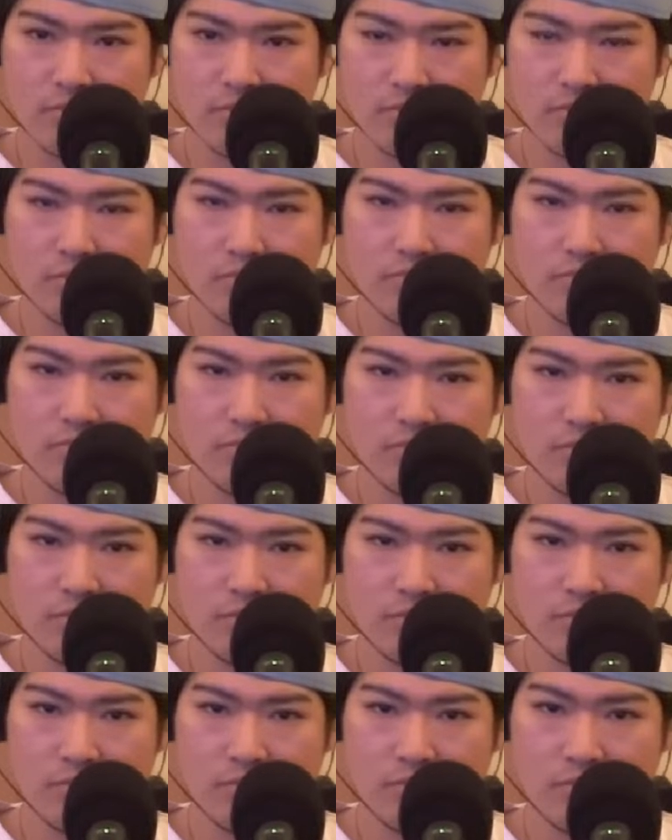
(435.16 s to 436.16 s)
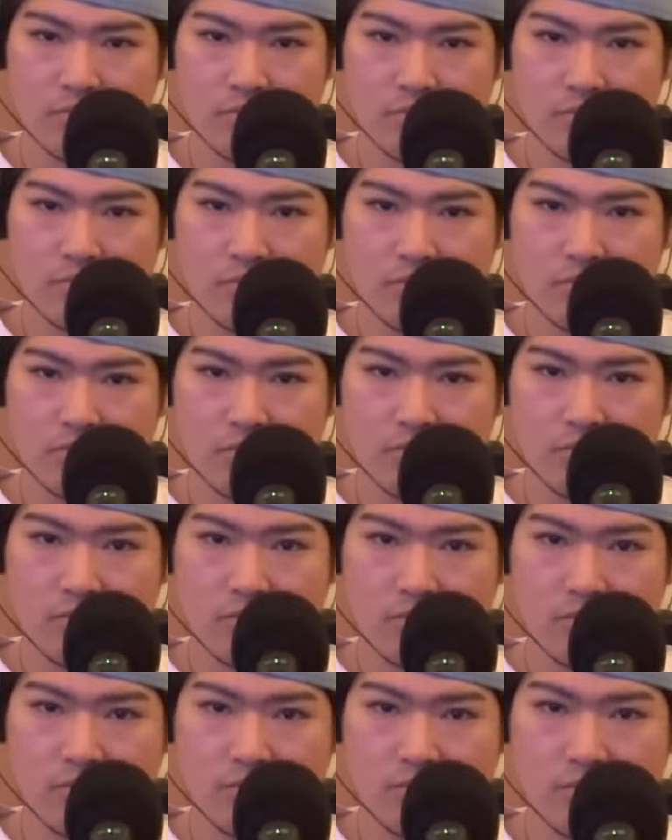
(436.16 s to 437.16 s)

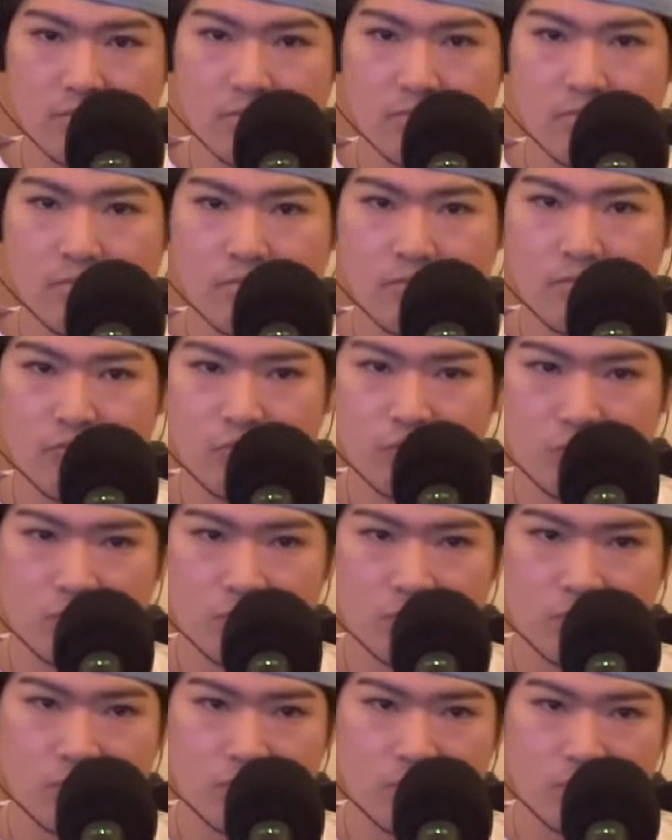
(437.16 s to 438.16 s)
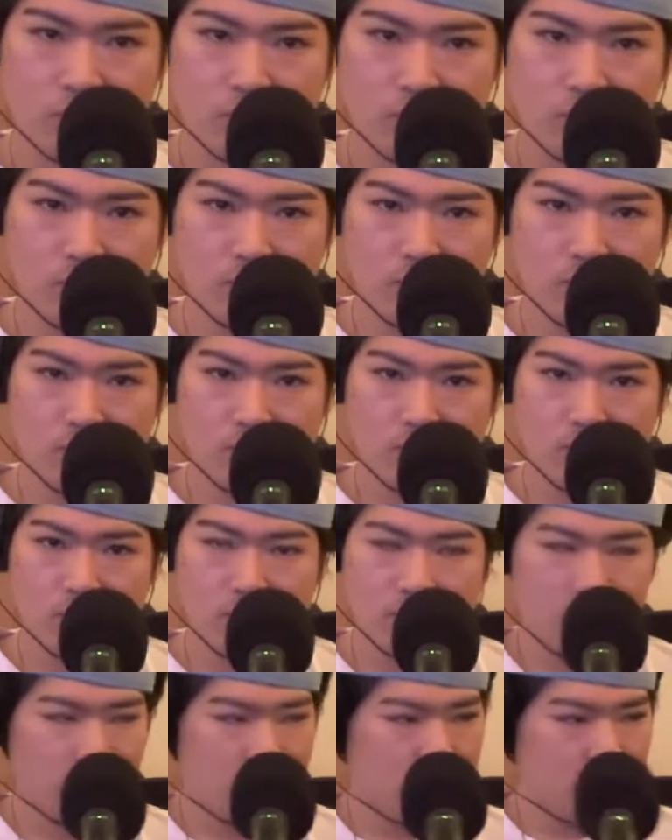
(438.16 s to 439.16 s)

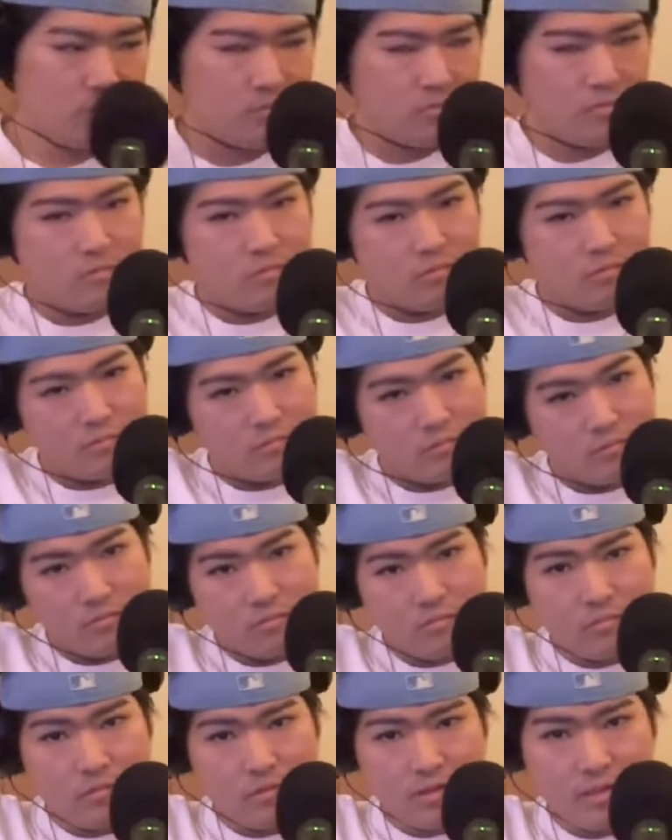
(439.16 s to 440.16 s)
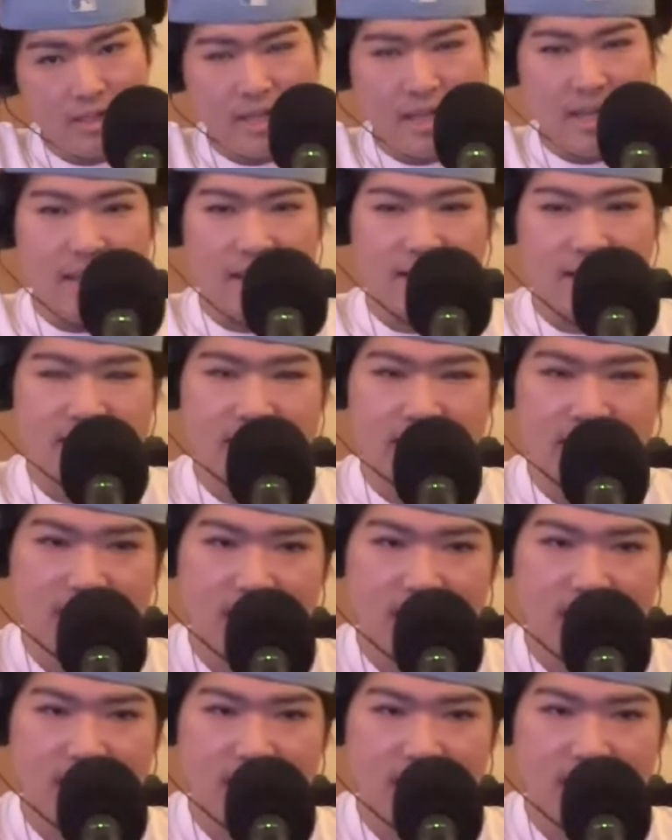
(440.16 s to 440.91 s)
[no speech]